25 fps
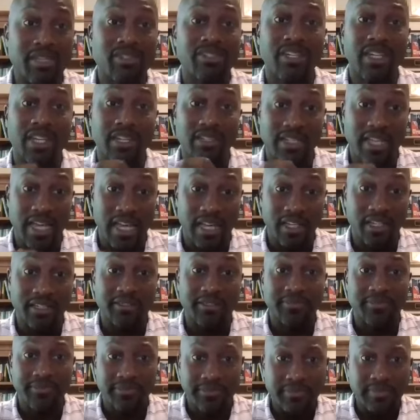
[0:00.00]
and data.
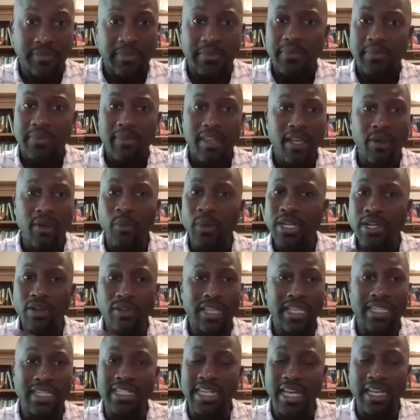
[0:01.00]
We know that
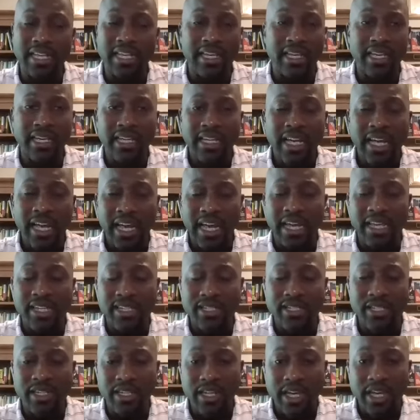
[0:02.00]
data is
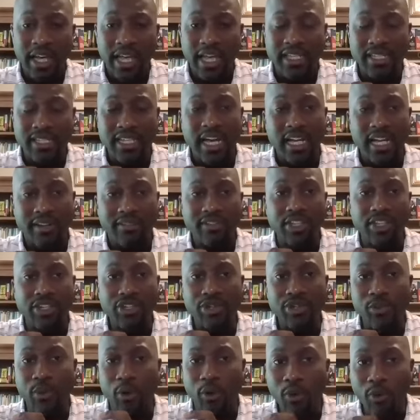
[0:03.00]
kind of the new
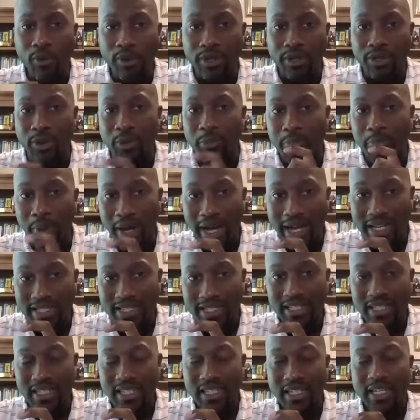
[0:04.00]
oil, but
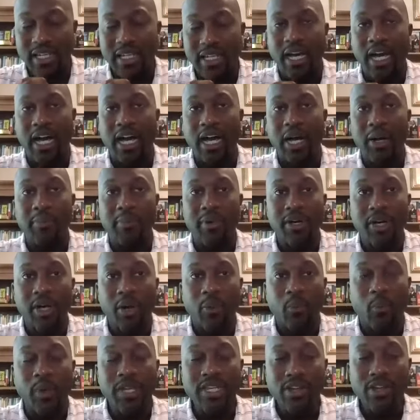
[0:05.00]

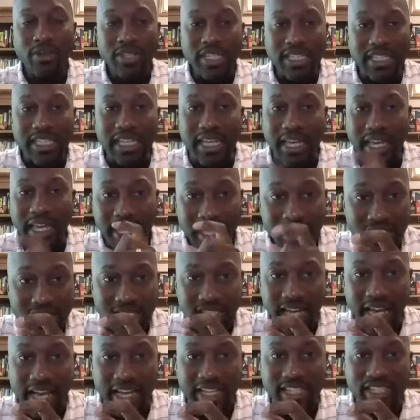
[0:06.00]
we know that the
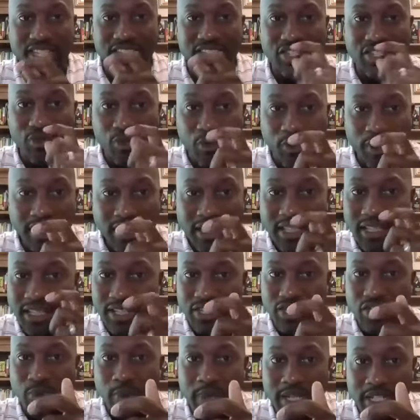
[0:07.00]
insights is really the
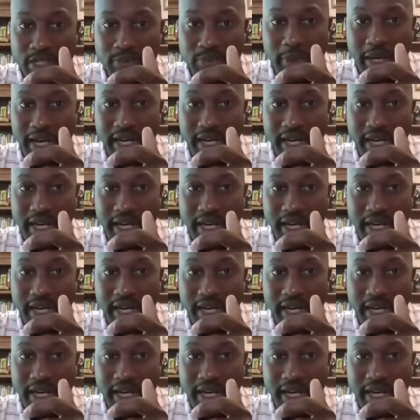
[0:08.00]
sweet spot.